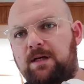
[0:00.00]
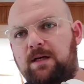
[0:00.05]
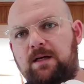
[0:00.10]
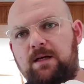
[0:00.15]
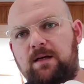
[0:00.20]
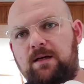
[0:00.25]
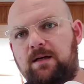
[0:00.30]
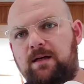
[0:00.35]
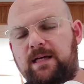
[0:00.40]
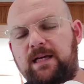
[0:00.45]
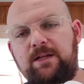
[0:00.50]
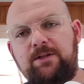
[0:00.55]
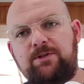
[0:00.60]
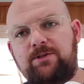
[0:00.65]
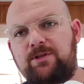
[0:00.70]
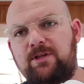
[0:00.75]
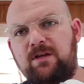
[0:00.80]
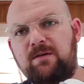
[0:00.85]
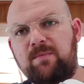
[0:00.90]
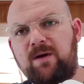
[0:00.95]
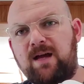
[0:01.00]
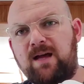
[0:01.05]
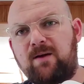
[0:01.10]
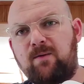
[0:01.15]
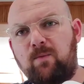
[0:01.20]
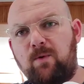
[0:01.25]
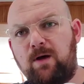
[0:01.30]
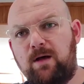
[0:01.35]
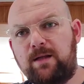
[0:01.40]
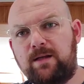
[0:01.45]

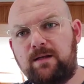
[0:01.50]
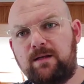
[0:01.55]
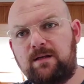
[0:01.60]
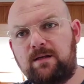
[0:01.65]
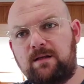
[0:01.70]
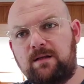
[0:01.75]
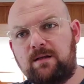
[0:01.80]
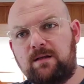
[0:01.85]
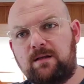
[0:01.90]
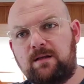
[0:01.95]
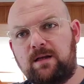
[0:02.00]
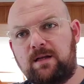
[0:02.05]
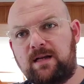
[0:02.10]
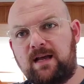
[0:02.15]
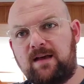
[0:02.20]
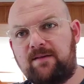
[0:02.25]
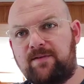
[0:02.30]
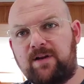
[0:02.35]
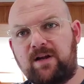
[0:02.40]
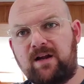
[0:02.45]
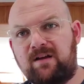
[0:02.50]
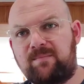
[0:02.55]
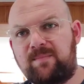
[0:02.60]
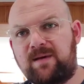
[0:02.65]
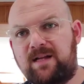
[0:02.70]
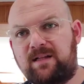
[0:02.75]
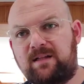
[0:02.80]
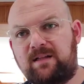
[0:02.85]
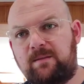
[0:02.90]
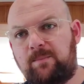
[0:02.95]
HDMI 1 and have it
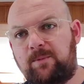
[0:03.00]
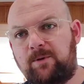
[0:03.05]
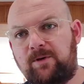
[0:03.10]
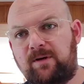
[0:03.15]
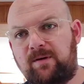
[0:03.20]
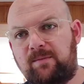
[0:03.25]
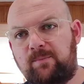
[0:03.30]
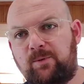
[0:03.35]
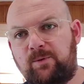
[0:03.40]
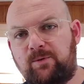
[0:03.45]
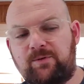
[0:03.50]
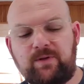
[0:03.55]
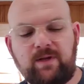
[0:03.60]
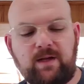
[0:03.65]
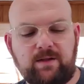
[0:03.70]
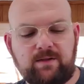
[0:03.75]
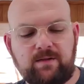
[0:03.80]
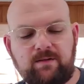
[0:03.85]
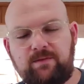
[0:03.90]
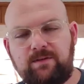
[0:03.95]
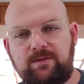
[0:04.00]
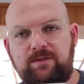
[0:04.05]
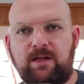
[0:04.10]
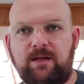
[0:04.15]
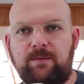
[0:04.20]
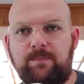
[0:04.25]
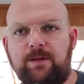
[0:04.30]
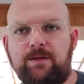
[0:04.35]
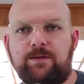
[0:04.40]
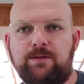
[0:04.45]
automatically put it on both sides. You have to
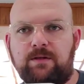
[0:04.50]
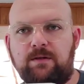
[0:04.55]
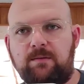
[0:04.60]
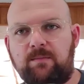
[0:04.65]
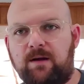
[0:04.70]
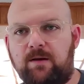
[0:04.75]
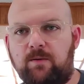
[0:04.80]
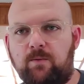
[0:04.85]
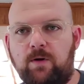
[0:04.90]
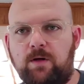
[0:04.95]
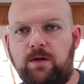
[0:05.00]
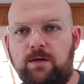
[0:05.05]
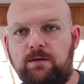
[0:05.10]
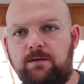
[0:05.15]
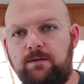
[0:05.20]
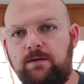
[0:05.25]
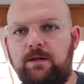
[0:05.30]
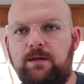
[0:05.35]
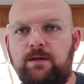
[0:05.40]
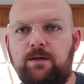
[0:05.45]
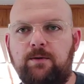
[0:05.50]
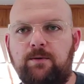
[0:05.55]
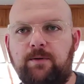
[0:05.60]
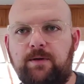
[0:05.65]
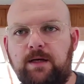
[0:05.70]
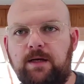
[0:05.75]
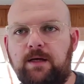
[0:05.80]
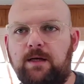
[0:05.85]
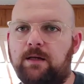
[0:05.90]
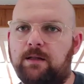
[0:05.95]
type HDMI 1 and then hit
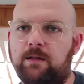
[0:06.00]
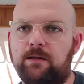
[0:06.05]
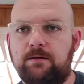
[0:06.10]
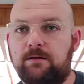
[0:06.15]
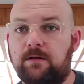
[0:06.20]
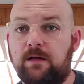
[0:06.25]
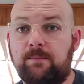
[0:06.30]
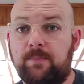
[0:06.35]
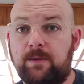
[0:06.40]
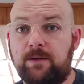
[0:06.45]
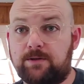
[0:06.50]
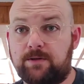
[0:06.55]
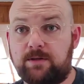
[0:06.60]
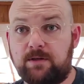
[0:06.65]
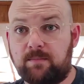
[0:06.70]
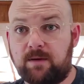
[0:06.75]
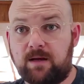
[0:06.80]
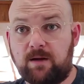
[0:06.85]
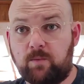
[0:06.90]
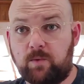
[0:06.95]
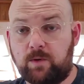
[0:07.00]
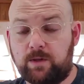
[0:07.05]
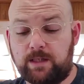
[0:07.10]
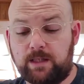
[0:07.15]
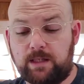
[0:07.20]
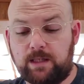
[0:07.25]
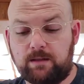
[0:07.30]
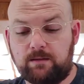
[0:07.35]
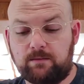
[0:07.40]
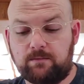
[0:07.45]
OK and then type HDMI 1
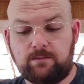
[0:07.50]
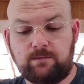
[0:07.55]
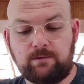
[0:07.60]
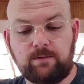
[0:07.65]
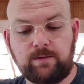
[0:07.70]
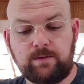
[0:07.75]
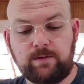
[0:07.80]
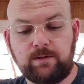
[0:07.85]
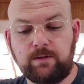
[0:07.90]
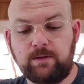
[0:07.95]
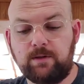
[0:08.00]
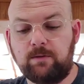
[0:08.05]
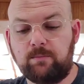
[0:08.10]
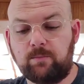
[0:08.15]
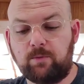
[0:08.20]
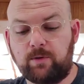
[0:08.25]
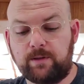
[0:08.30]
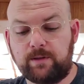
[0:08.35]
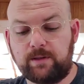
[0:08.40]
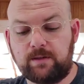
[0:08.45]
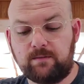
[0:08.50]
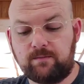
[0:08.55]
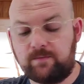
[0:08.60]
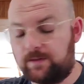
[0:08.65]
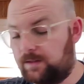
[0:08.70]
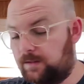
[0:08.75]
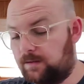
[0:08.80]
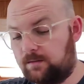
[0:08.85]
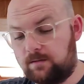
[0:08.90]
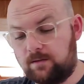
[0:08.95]
again. So it's a little more
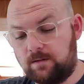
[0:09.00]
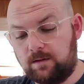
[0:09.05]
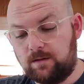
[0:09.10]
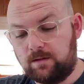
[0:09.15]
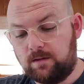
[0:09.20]
inconvenient.